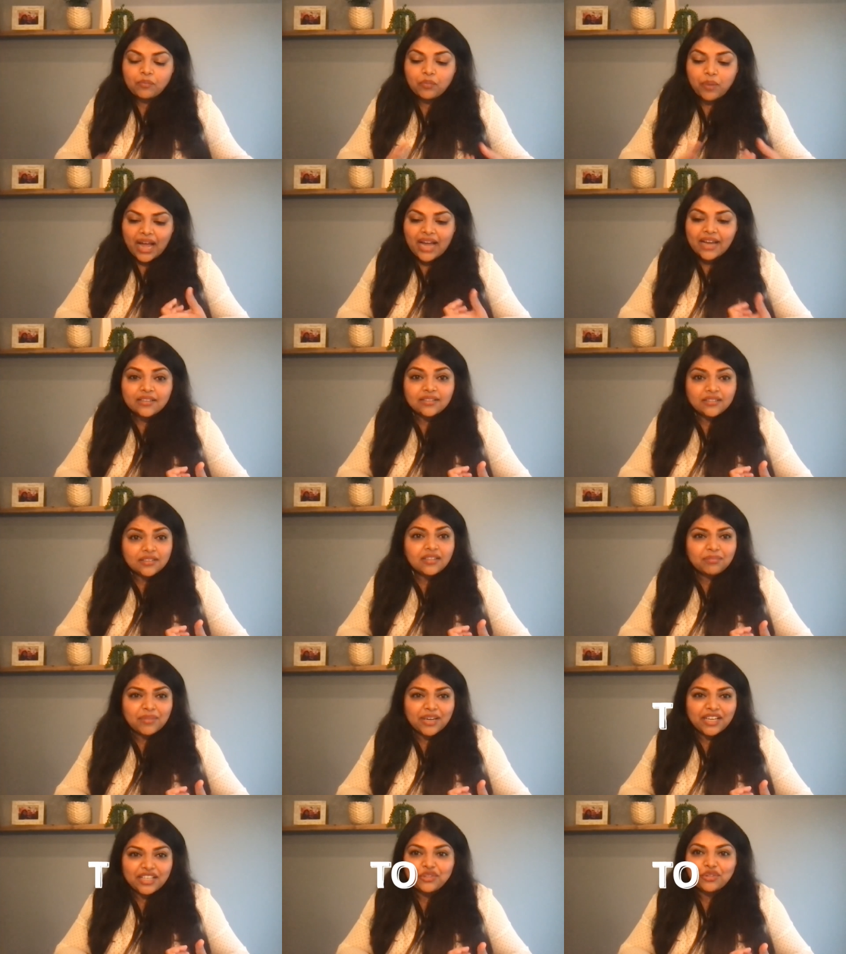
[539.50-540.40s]
I did
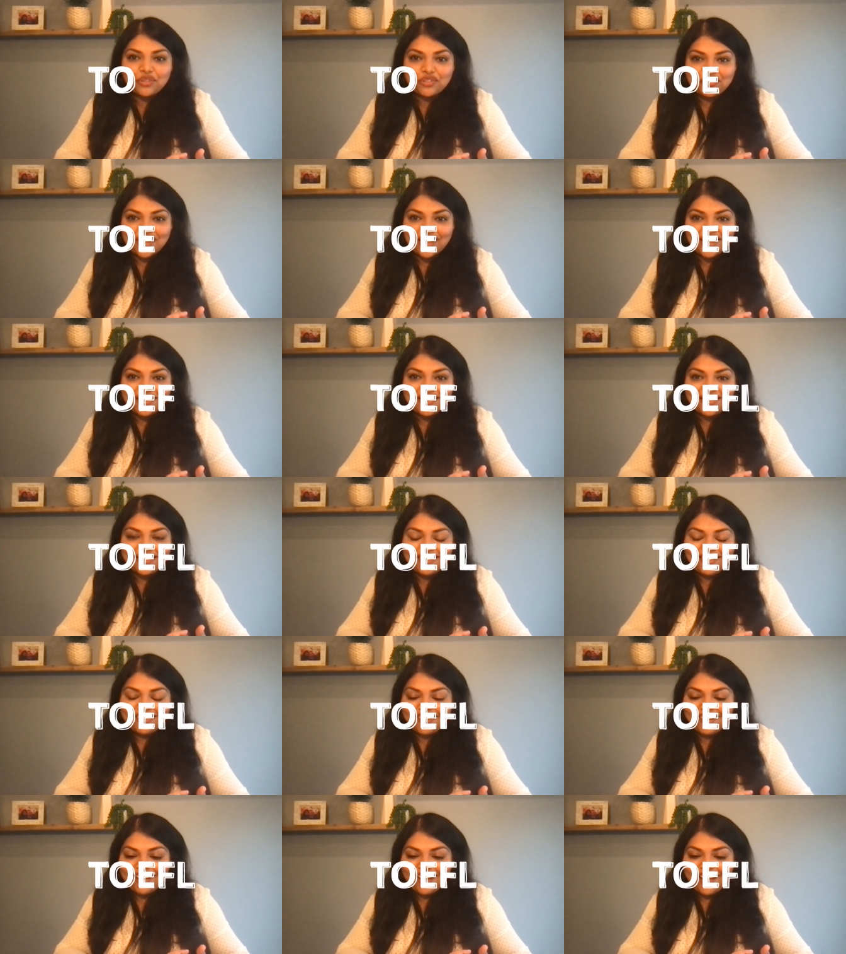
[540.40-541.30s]
my TOEFL.
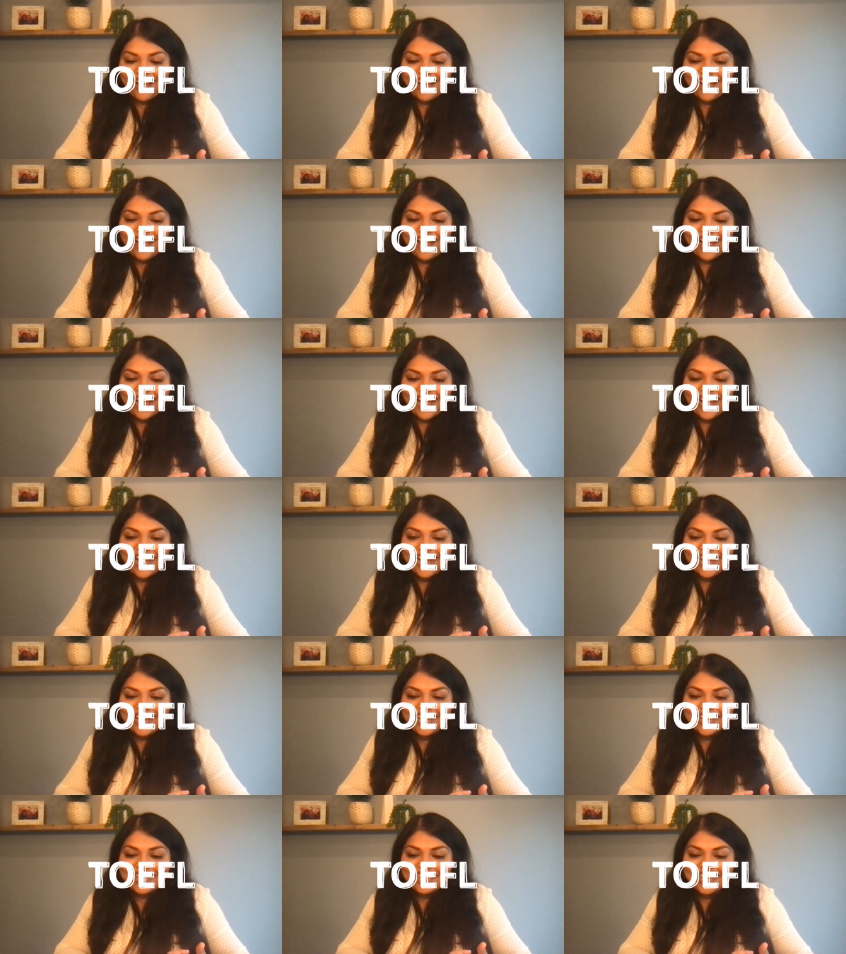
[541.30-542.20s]

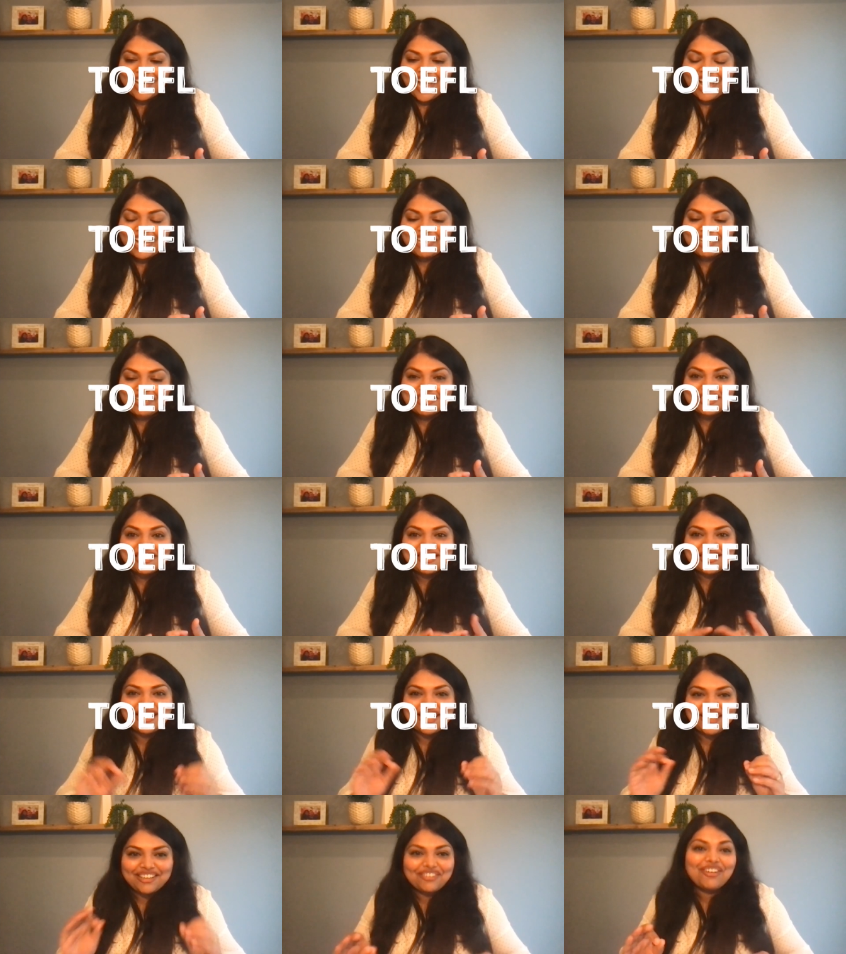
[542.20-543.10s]
I had
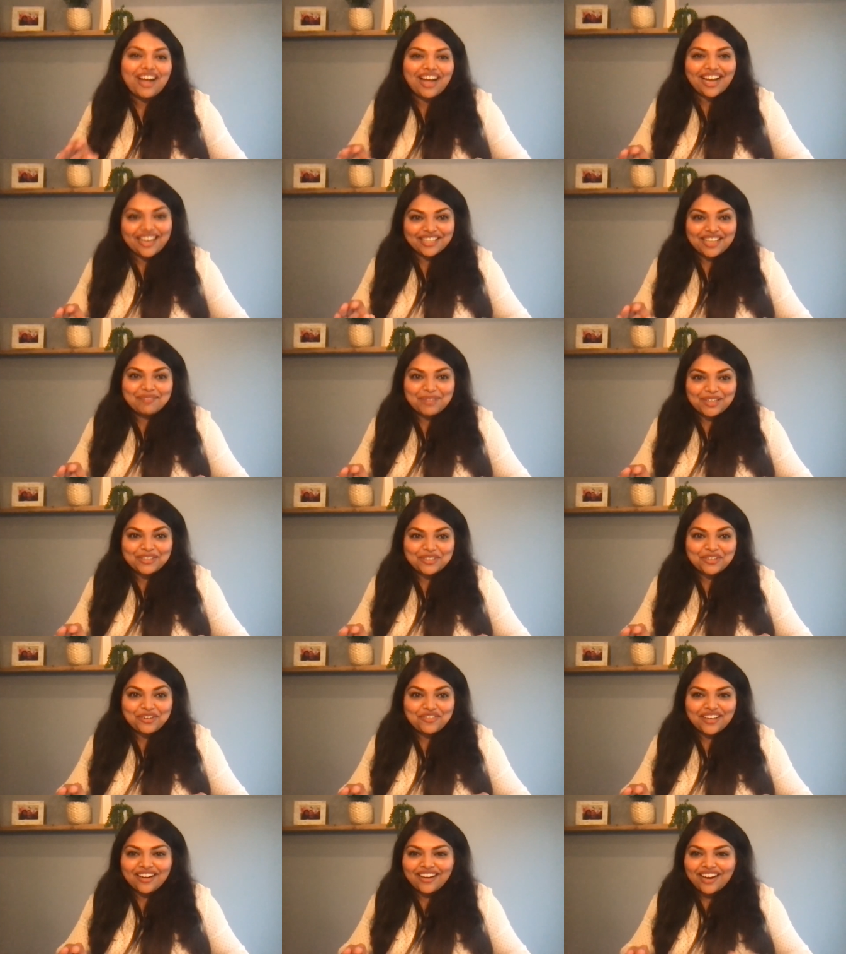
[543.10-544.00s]
zero idea about
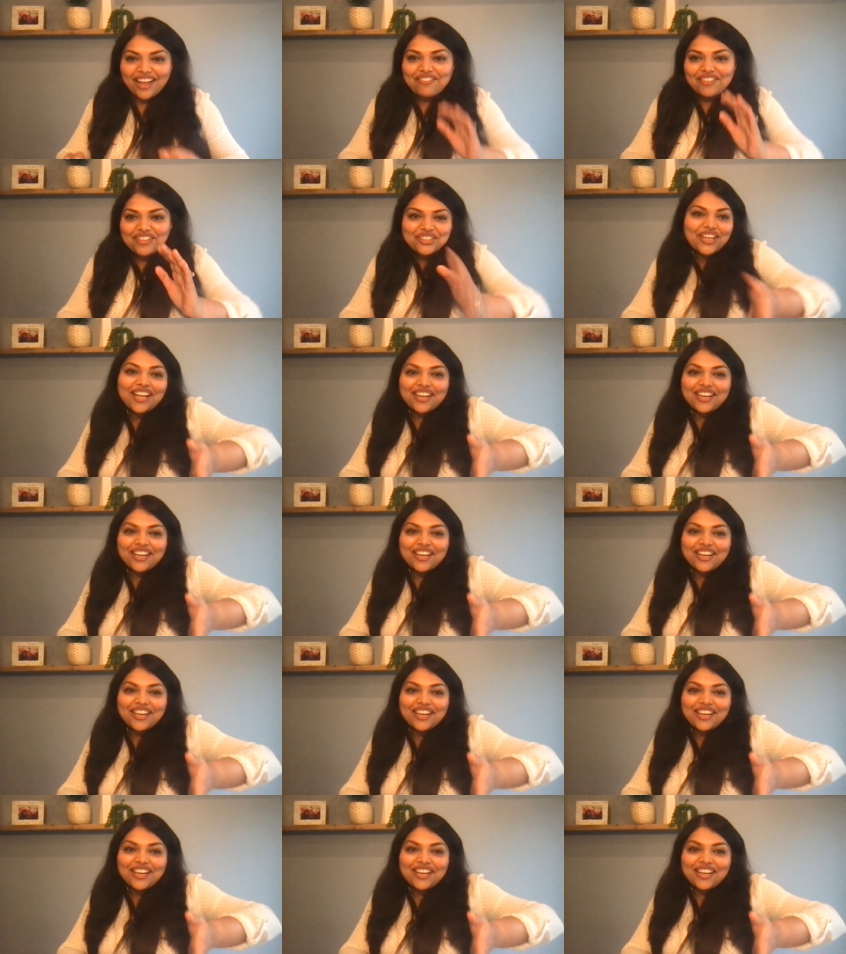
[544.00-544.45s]
TOEFL, and I wish I had